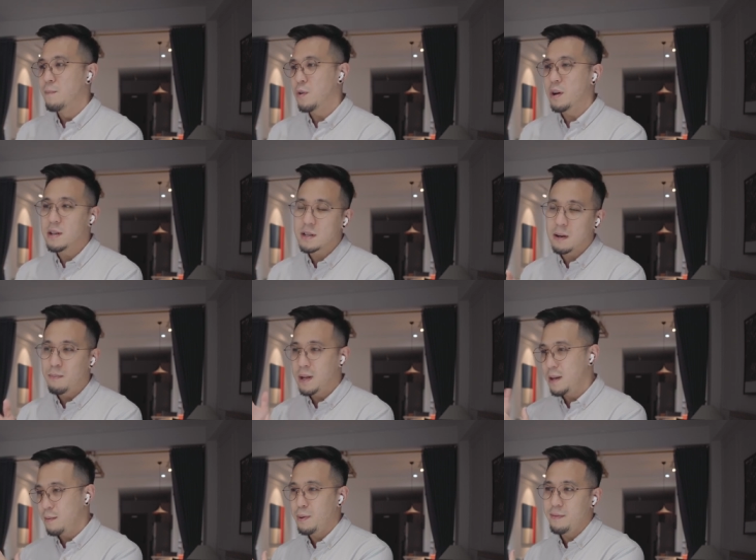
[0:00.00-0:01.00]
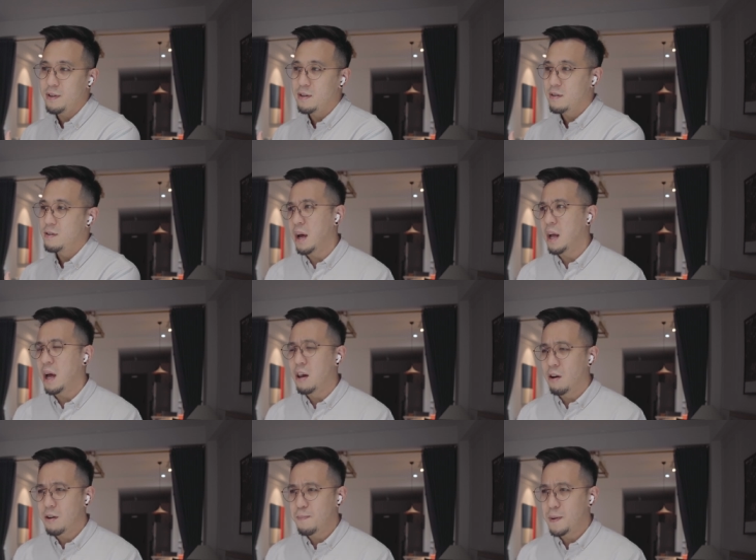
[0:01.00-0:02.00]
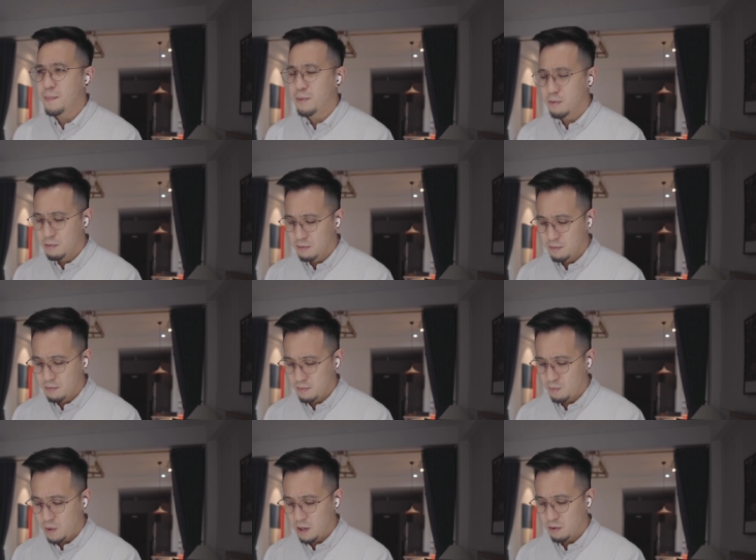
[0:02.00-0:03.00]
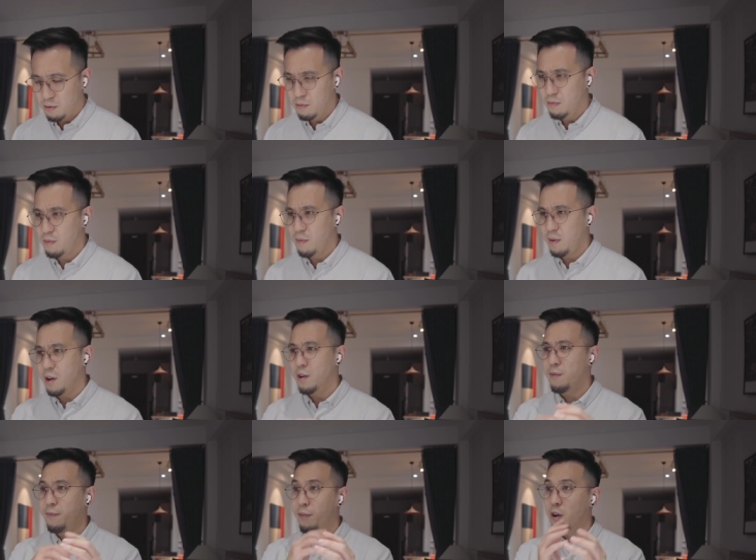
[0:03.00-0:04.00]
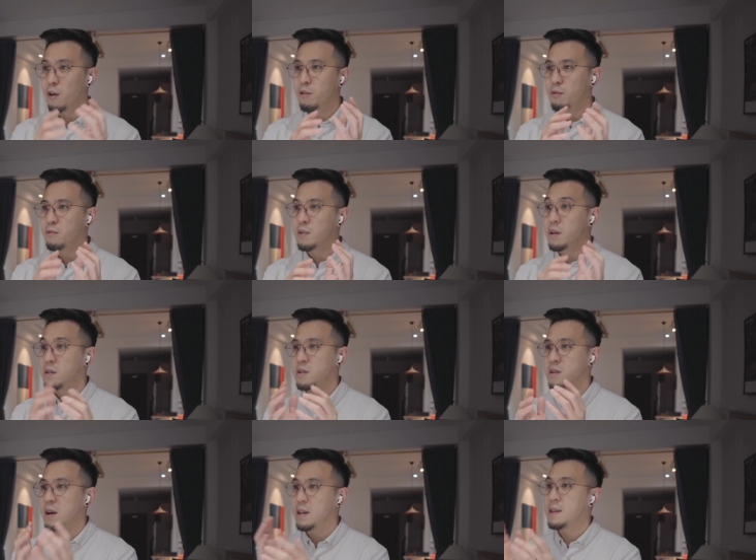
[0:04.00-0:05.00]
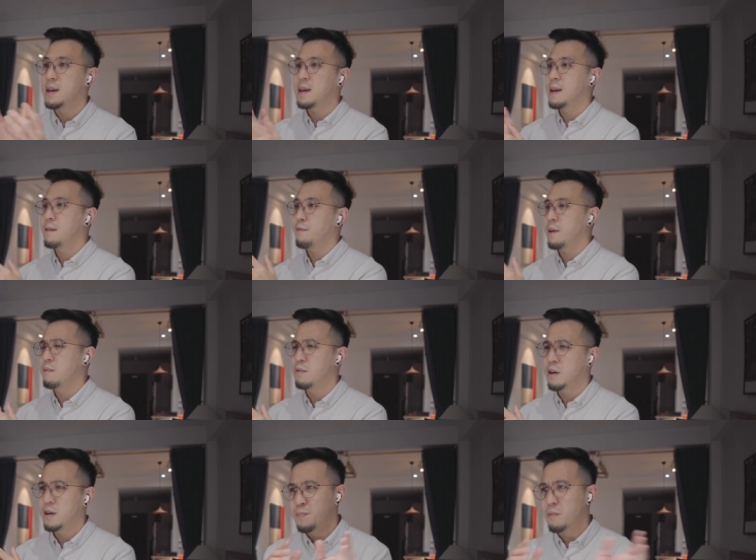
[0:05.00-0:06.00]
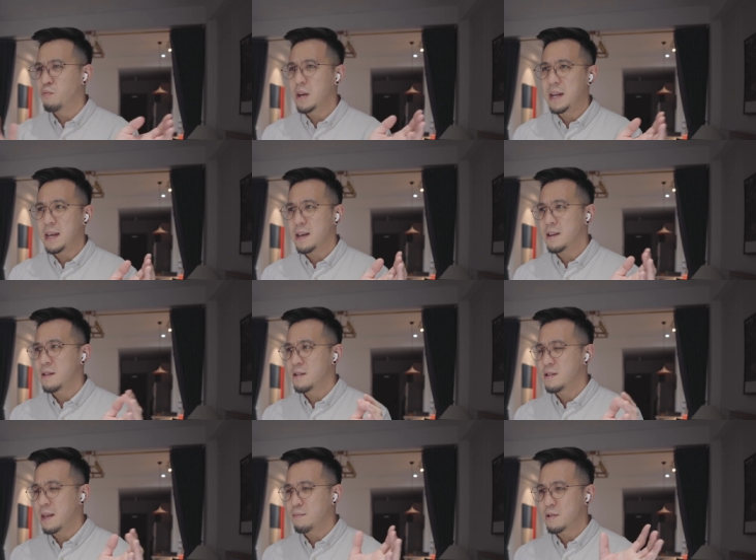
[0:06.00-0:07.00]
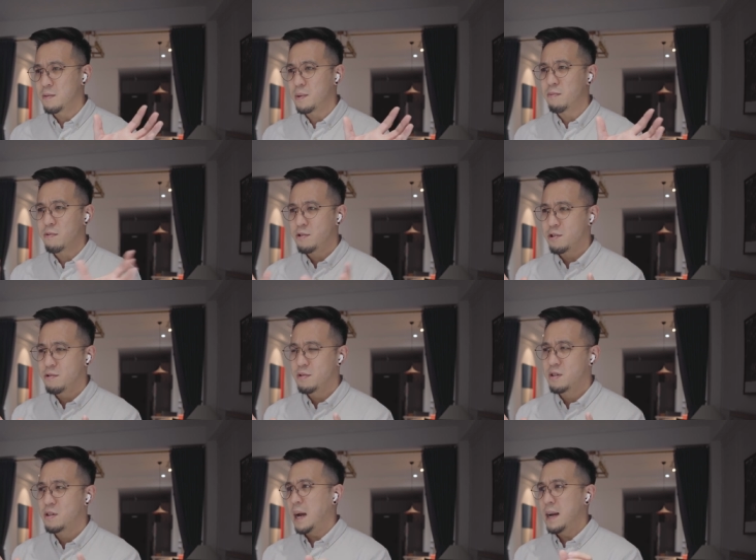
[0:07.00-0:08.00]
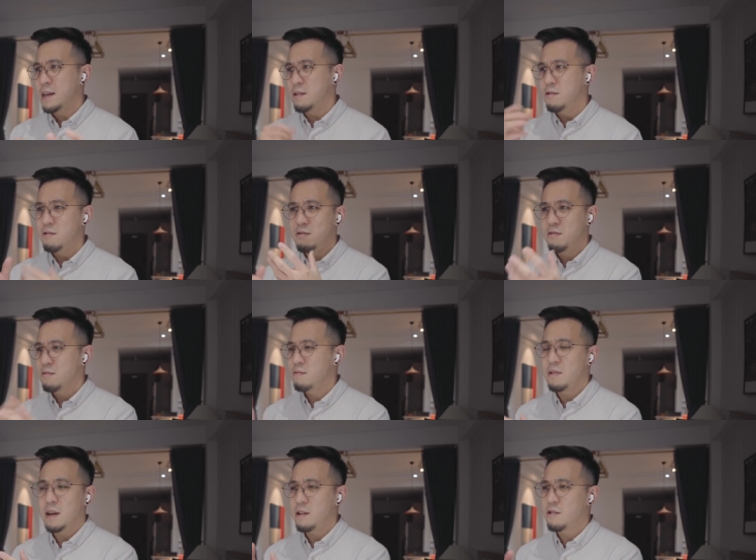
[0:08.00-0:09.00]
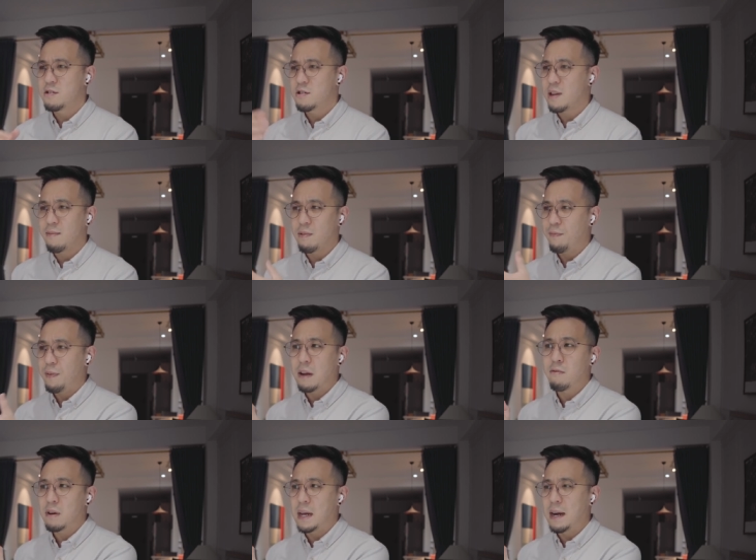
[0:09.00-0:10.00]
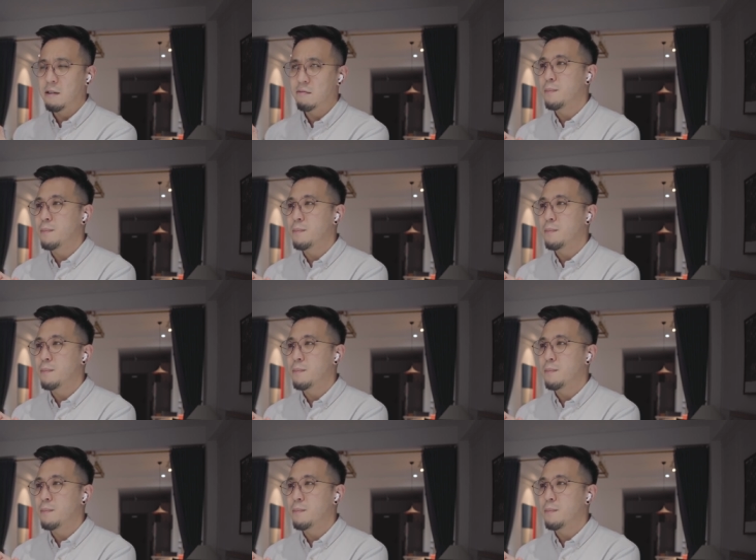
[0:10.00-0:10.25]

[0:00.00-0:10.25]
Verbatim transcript: Do I need to completely pivot? A, a lot of people will, you know, follow the design thinking framework, but really the steps can be reduced, and yeah, you just have to figure it out.